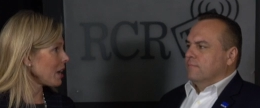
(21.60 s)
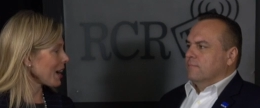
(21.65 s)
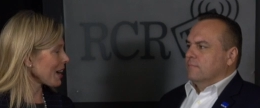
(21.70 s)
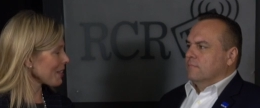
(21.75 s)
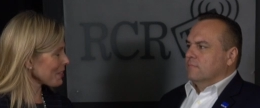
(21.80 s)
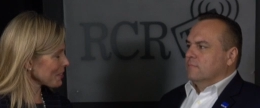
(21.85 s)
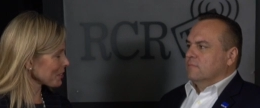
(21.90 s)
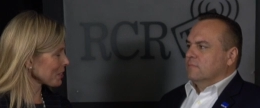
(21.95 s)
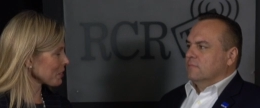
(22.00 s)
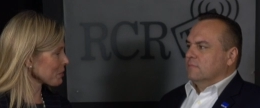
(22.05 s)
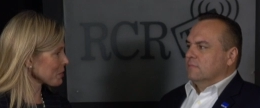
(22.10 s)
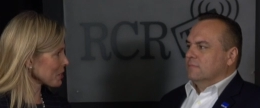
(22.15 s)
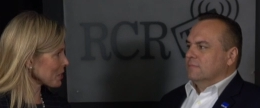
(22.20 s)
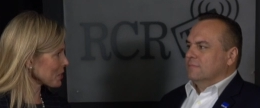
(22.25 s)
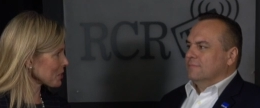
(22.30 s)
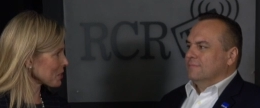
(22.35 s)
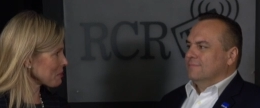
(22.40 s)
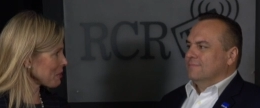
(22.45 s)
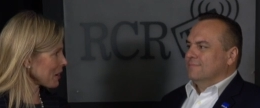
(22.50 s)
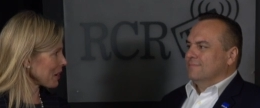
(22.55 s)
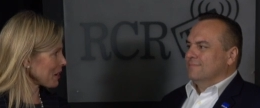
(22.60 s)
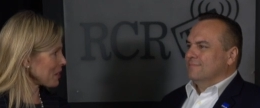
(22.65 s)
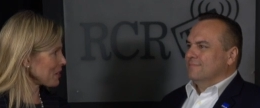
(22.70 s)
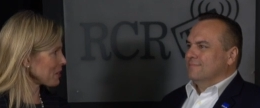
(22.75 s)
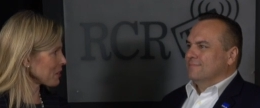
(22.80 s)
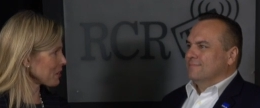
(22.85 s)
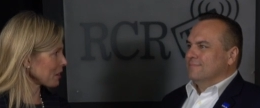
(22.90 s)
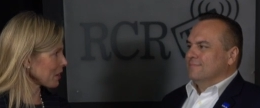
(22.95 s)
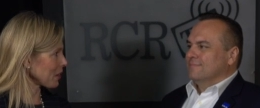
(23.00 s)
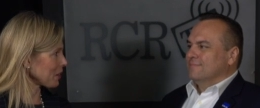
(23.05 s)
Speaker 1: had this conversation about a
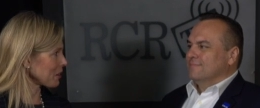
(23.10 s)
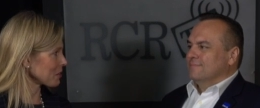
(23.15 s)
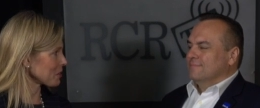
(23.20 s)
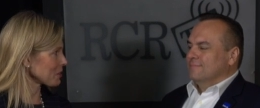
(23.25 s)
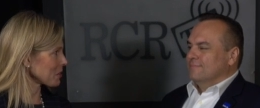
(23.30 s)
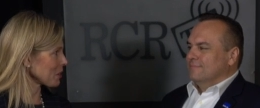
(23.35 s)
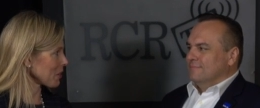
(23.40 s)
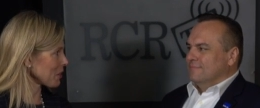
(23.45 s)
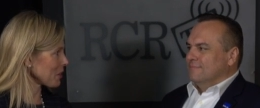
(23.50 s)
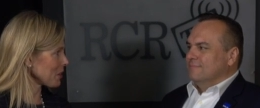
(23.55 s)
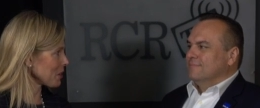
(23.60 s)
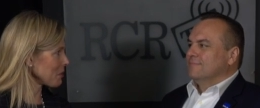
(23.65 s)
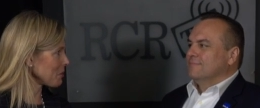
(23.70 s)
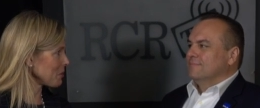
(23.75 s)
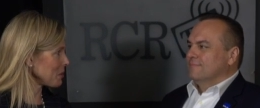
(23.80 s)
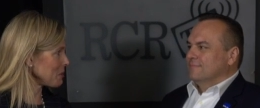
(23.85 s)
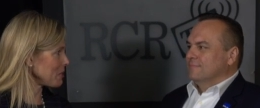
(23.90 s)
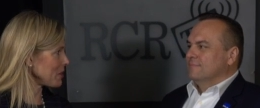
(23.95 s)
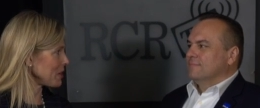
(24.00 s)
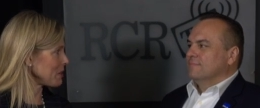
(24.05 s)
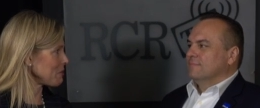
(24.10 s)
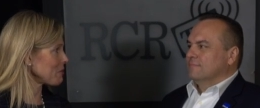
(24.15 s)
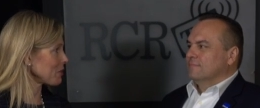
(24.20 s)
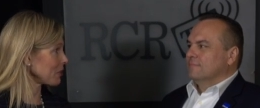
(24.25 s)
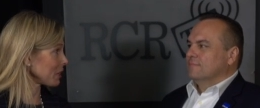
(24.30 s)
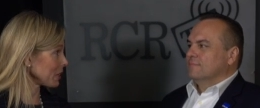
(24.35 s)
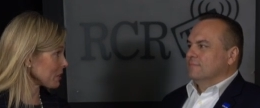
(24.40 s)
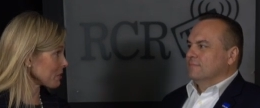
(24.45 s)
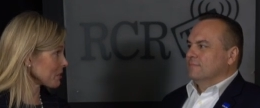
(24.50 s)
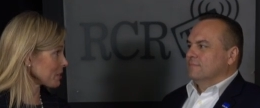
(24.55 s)
year ago, so I think we'd be
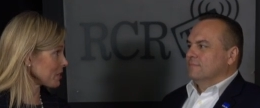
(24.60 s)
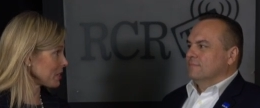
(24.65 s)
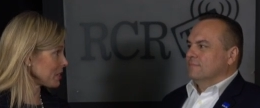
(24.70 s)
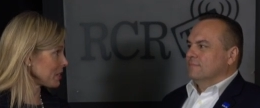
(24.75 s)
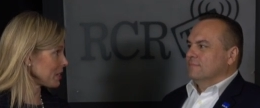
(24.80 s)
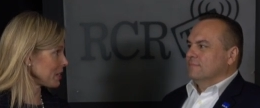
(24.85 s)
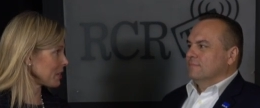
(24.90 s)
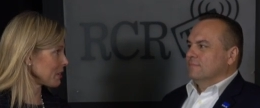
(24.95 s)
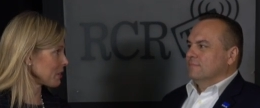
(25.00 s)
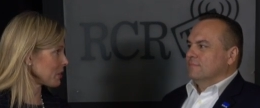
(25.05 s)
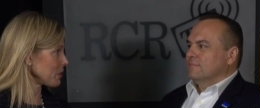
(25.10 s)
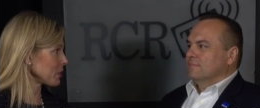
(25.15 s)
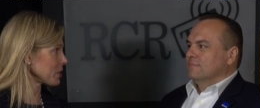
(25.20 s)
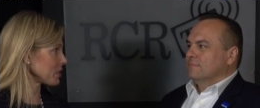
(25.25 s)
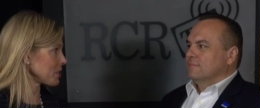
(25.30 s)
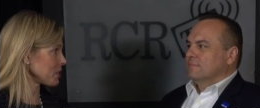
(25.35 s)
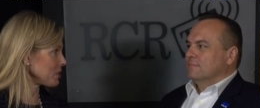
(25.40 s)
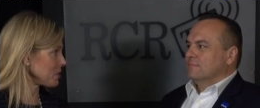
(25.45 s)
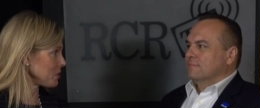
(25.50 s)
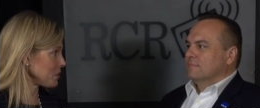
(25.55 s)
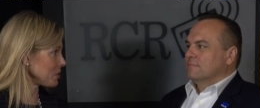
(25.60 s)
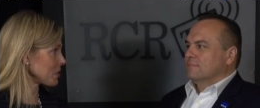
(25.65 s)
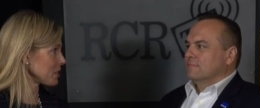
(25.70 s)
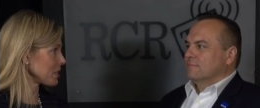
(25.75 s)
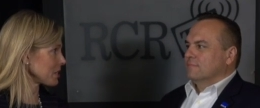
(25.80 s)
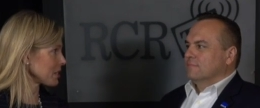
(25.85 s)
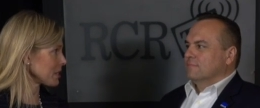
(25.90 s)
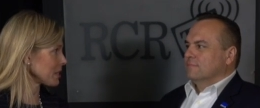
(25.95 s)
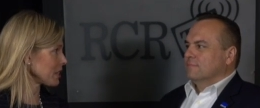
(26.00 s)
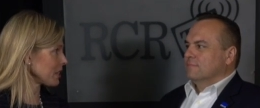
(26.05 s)
really interested in hearing what's new
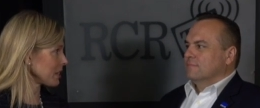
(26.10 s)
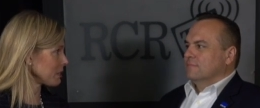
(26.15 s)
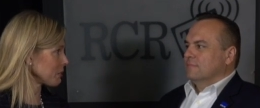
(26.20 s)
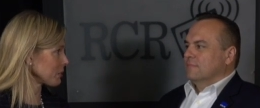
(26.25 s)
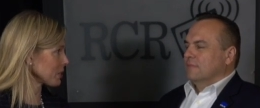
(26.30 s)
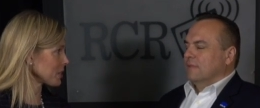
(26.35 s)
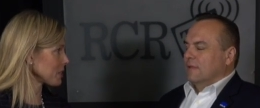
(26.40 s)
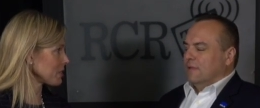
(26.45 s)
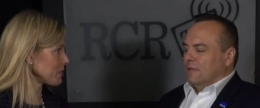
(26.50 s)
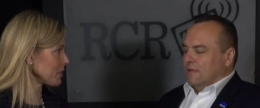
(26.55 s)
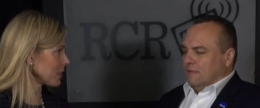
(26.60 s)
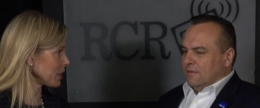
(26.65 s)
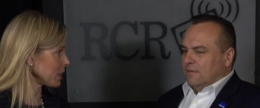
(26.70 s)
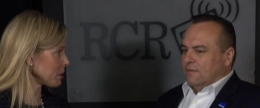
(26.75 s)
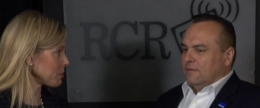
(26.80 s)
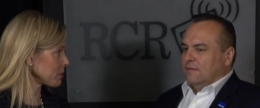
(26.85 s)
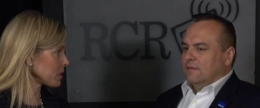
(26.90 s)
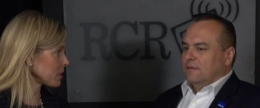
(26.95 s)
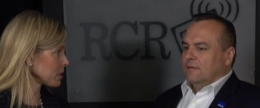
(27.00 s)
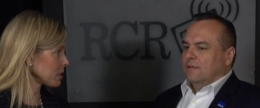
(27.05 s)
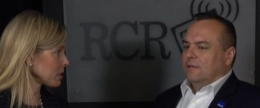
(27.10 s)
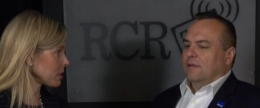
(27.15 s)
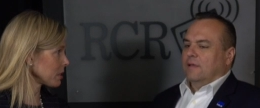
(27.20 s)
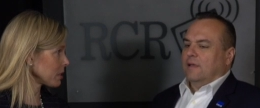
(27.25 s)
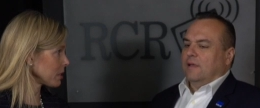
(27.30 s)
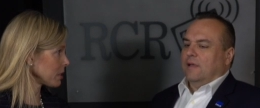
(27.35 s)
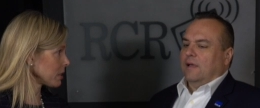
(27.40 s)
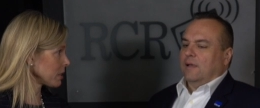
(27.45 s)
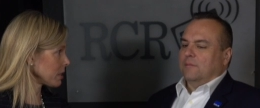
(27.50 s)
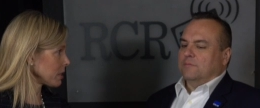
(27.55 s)
since then, what's developed.
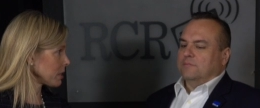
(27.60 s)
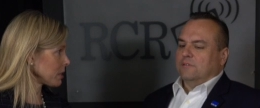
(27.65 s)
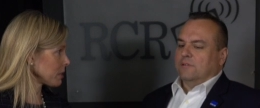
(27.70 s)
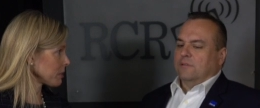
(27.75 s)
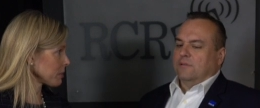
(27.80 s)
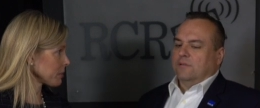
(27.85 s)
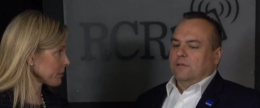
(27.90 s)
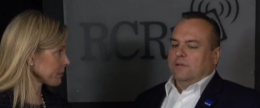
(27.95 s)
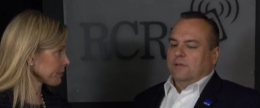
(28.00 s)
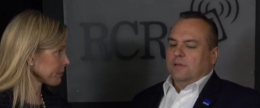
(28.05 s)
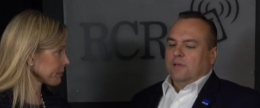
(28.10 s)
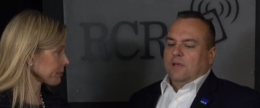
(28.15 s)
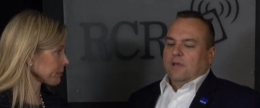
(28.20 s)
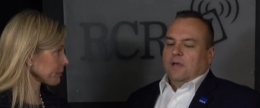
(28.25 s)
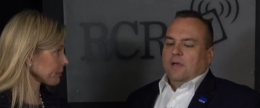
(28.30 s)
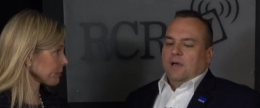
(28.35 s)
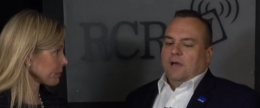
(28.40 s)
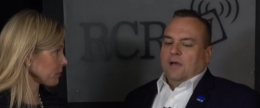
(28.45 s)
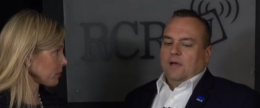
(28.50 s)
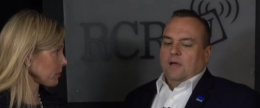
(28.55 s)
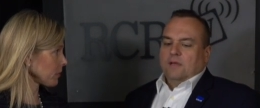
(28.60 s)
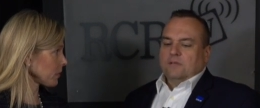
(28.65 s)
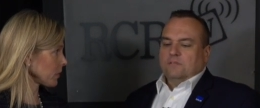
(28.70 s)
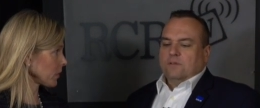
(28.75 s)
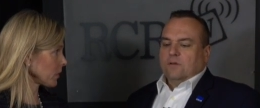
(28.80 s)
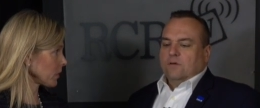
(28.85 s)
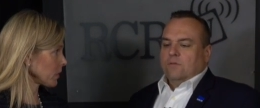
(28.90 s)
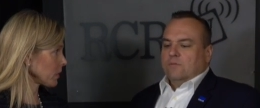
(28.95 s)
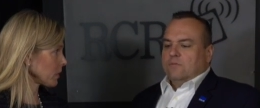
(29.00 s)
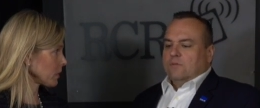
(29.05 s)
Speaker 2: Absolutely. Uh,
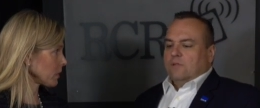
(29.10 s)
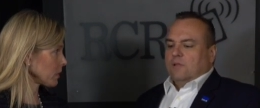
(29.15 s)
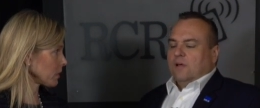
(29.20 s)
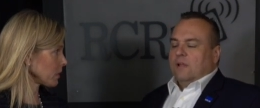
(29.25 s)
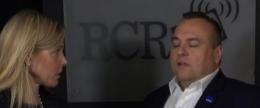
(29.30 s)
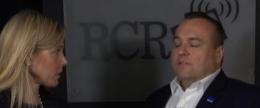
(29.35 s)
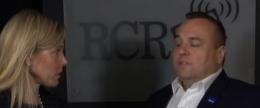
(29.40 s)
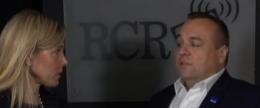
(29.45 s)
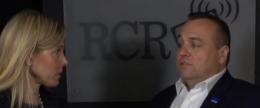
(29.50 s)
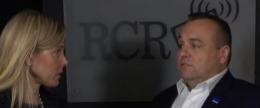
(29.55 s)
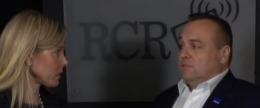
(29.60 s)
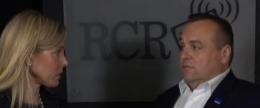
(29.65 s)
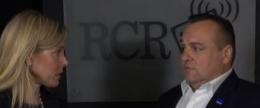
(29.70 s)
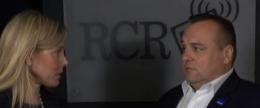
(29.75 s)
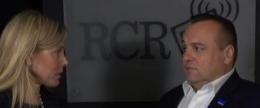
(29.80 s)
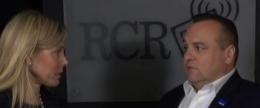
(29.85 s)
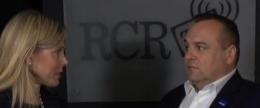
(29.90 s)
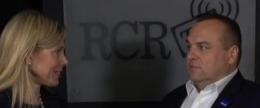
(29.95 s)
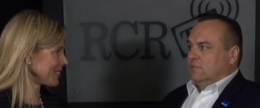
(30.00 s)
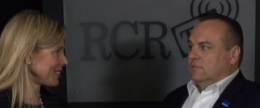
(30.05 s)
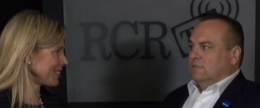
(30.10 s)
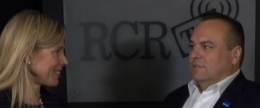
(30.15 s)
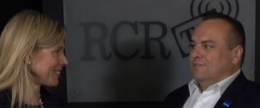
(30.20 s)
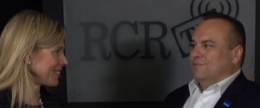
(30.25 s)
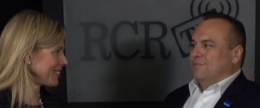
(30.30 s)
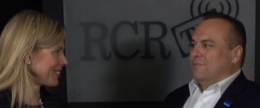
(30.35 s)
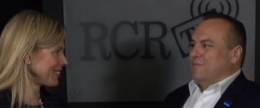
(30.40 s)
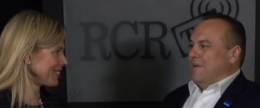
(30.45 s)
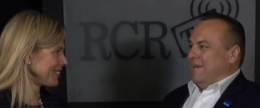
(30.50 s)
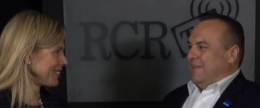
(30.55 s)
so a lot of things new since
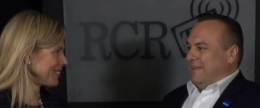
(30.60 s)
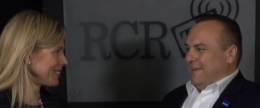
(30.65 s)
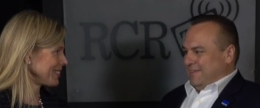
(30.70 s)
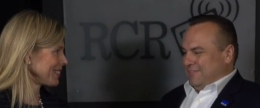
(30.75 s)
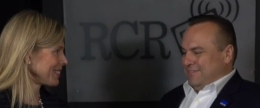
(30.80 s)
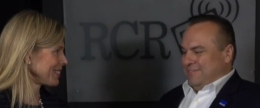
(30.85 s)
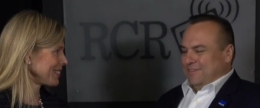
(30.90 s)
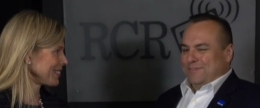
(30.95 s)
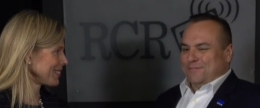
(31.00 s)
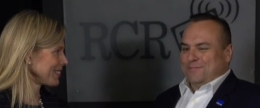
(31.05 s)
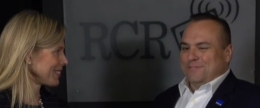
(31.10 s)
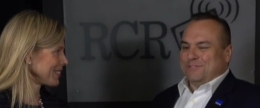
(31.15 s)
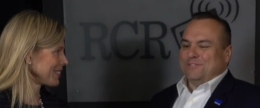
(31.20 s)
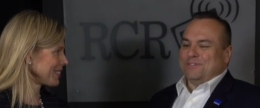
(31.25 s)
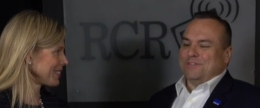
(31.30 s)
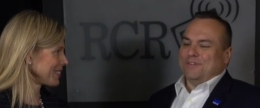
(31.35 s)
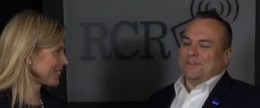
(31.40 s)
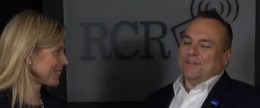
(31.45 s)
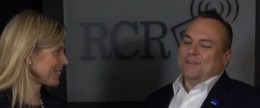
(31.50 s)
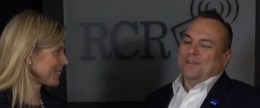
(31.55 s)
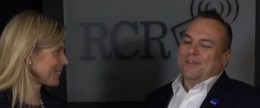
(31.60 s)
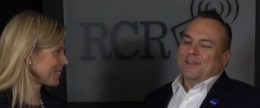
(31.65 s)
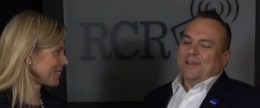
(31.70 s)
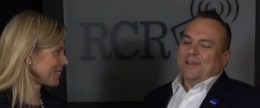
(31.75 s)
since we met last year, for sure.